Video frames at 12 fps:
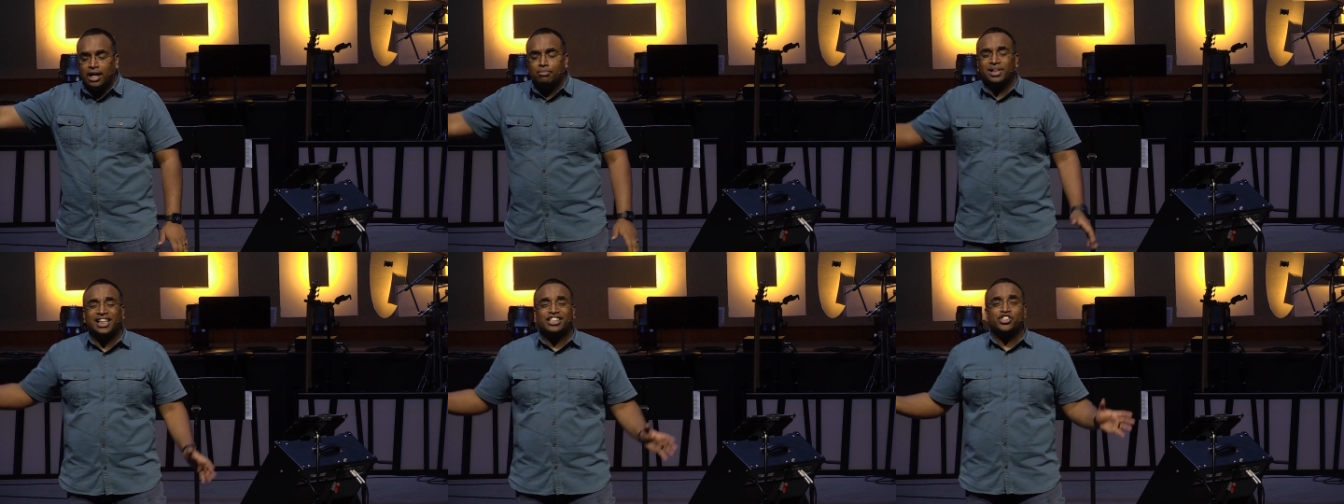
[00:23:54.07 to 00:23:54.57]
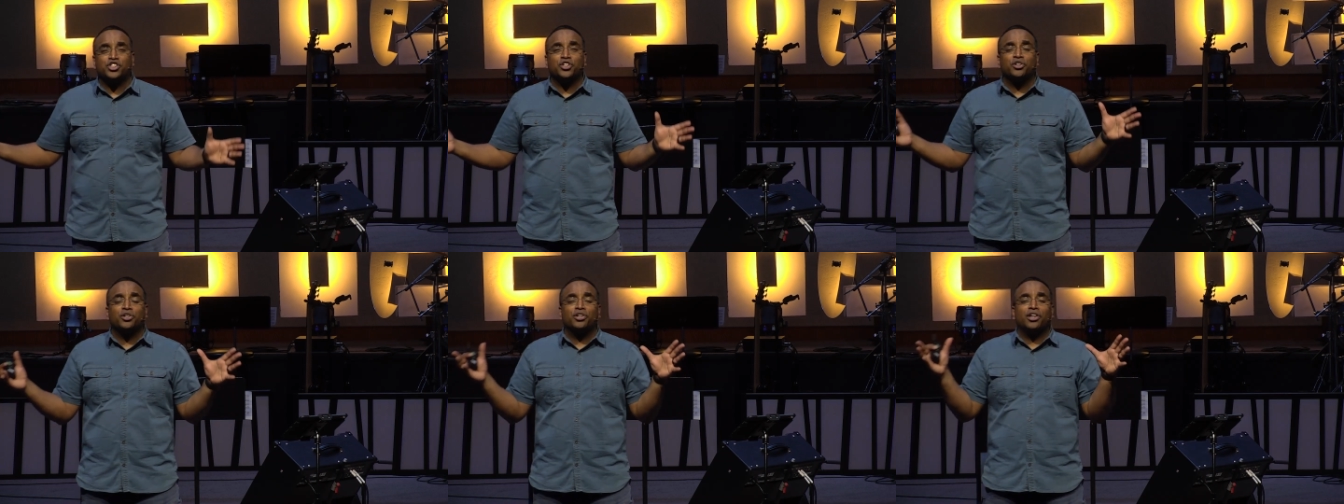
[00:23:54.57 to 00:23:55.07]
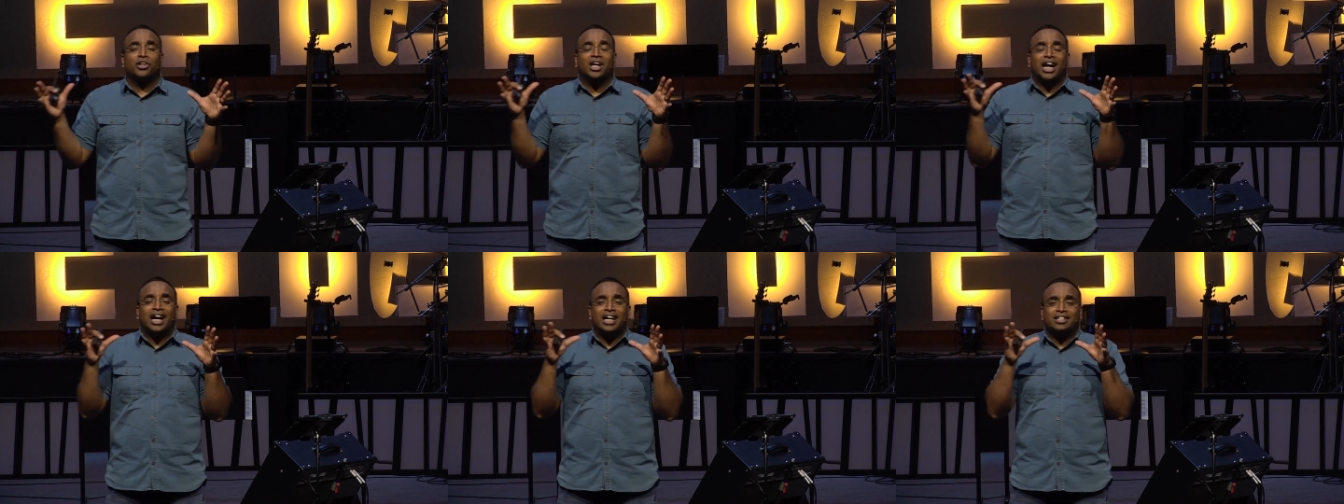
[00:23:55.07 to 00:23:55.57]
But let's turn our
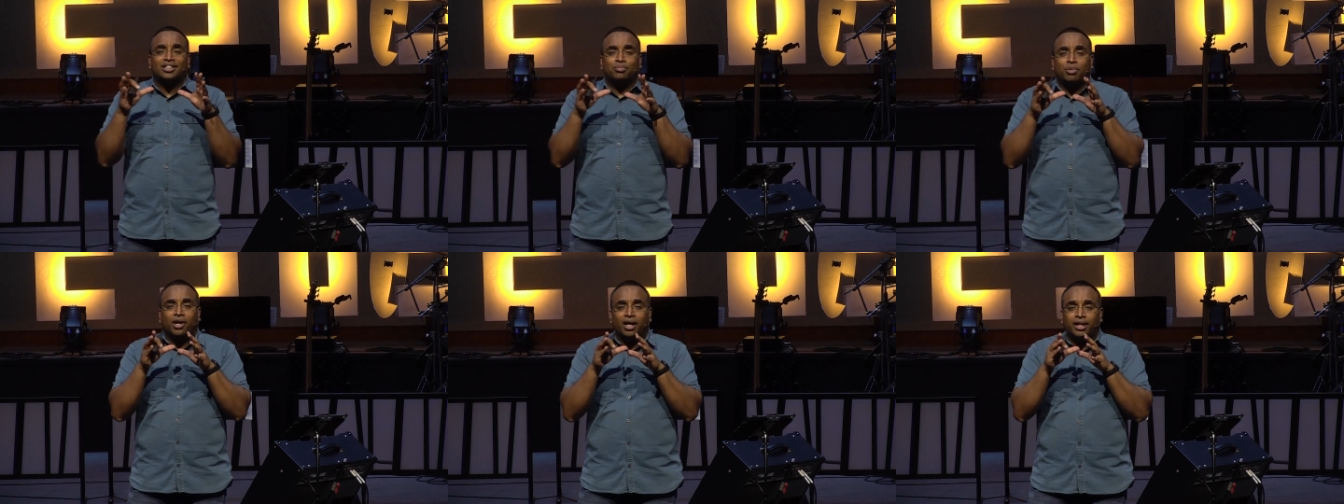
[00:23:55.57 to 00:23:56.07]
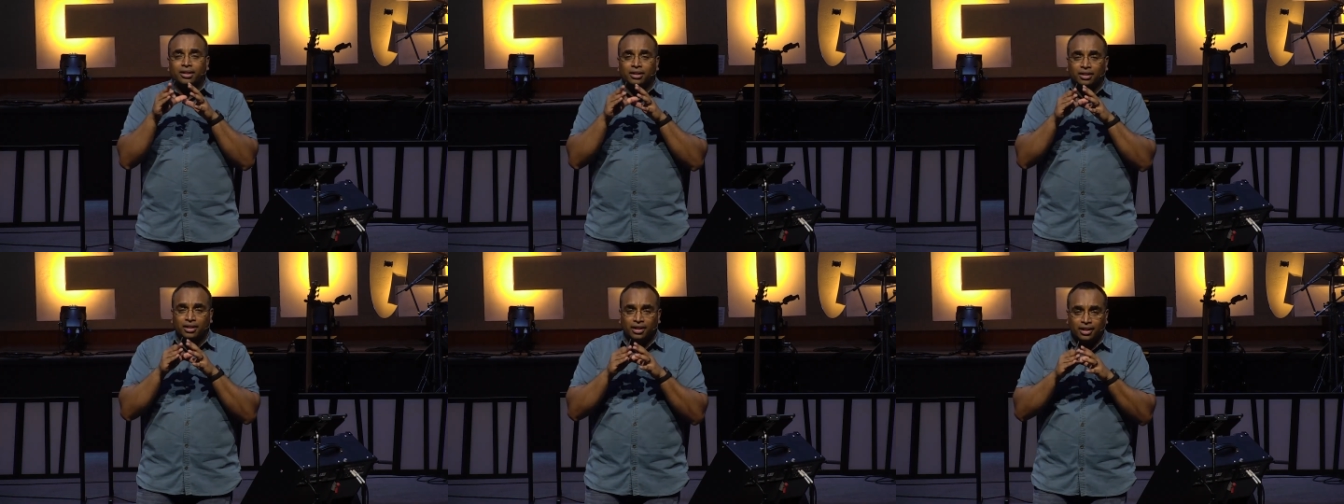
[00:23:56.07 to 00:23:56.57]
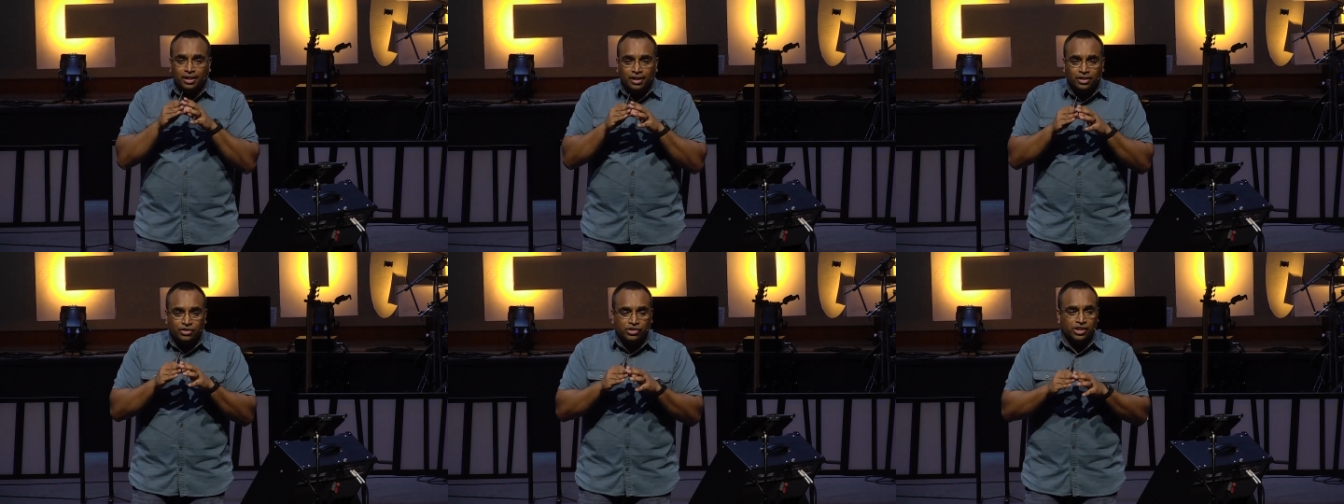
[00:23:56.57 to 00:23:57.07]
eyes upon
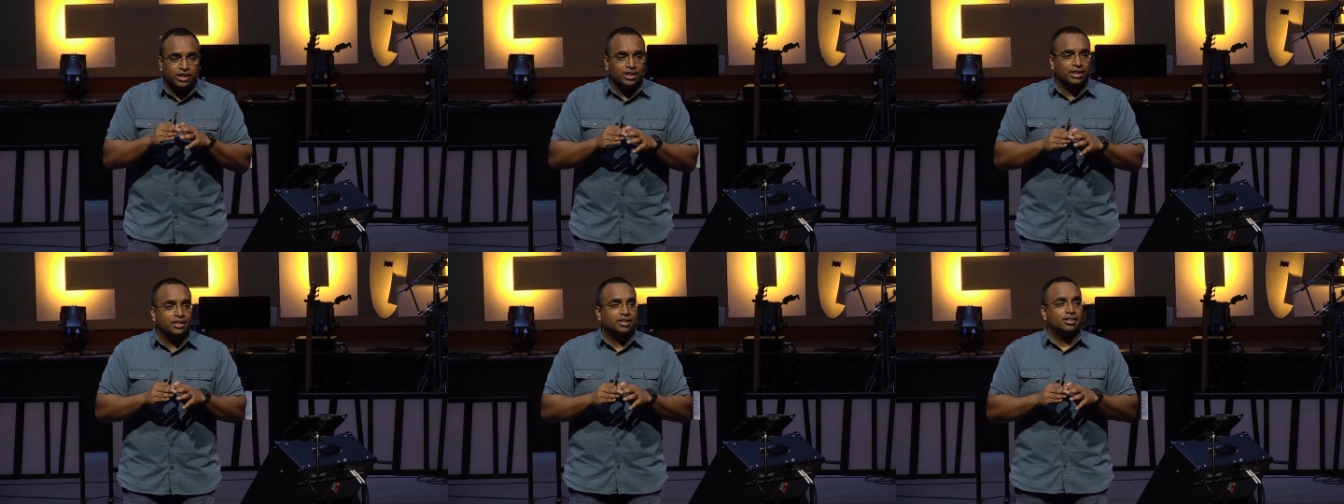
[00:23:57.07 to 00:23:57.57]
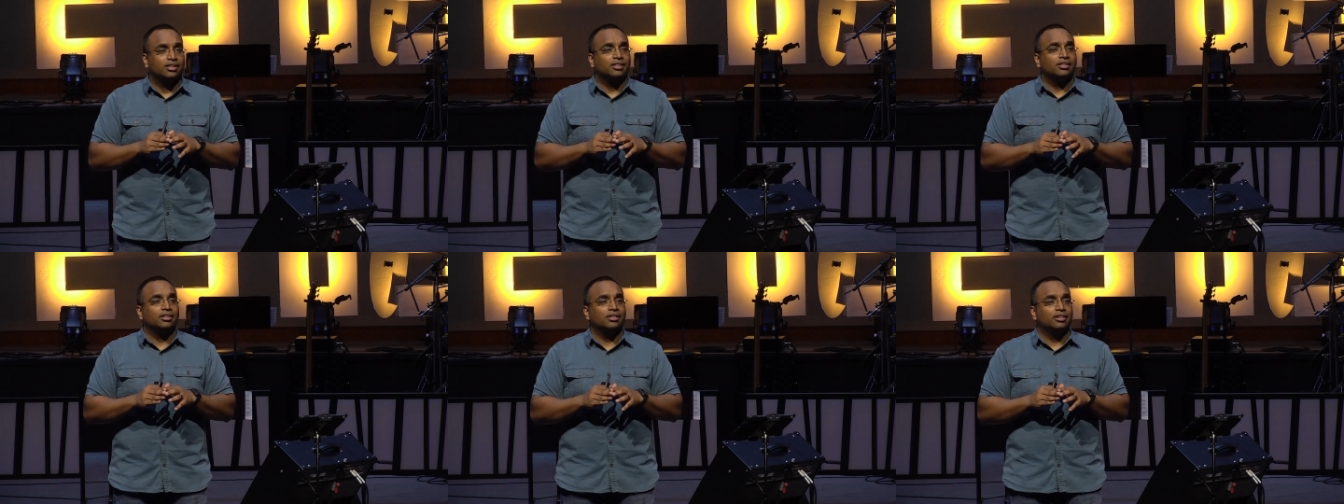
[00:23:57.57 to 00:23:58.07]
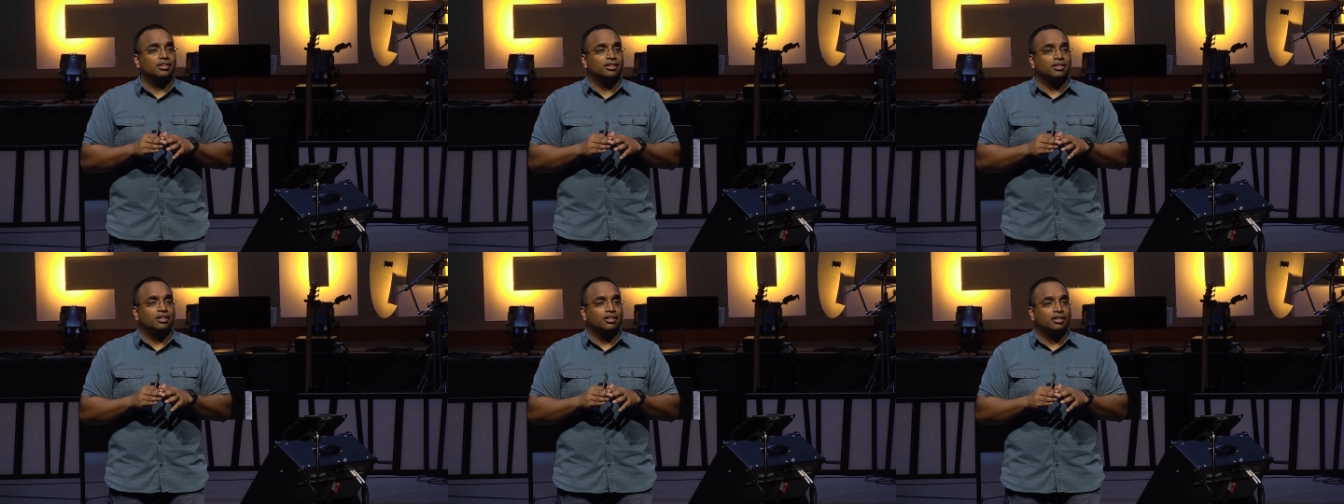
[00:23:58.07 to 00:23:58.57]
Jesus.
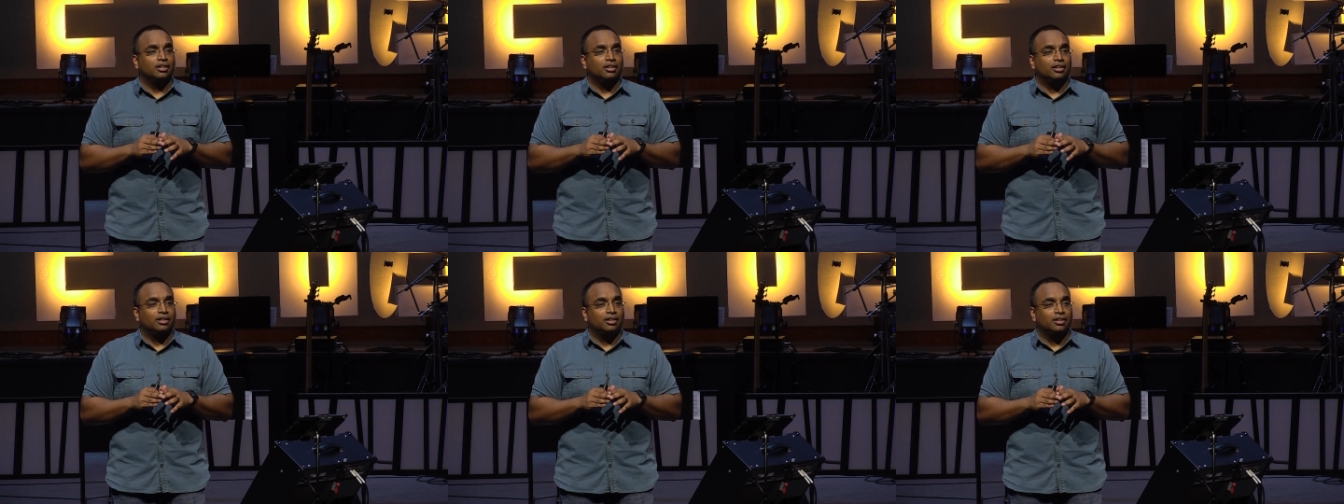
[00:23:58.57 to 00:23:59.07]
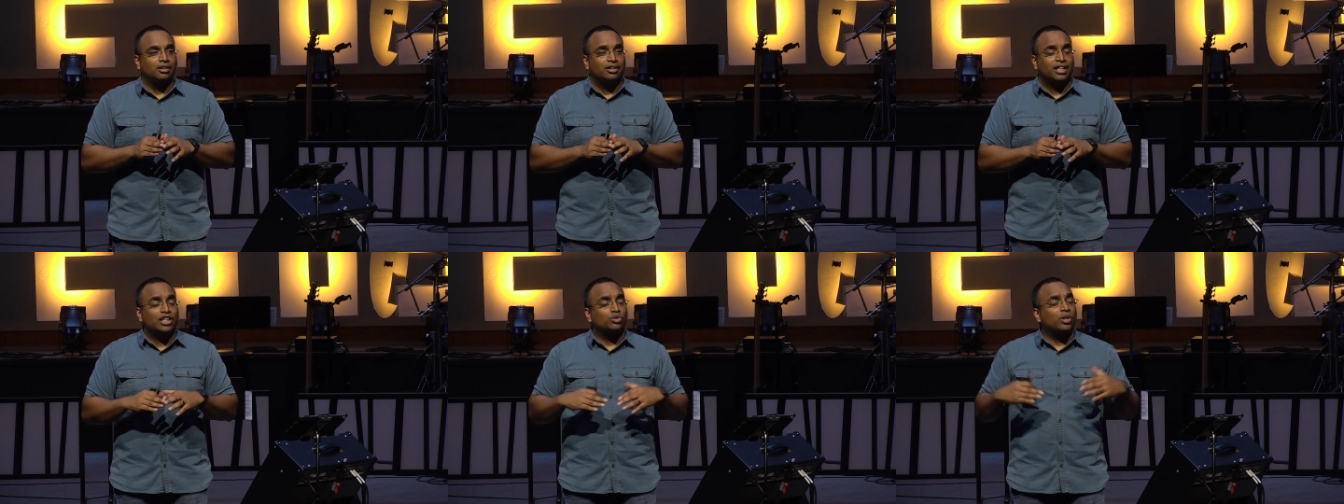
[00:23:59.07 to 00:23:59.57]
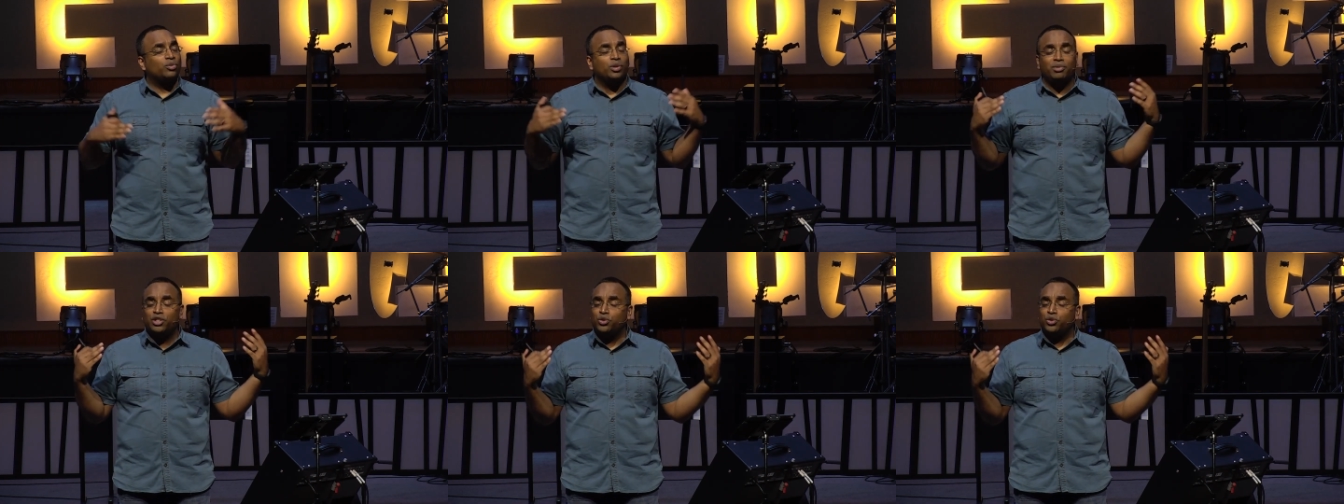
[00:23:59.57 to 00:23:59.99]
That's what we've been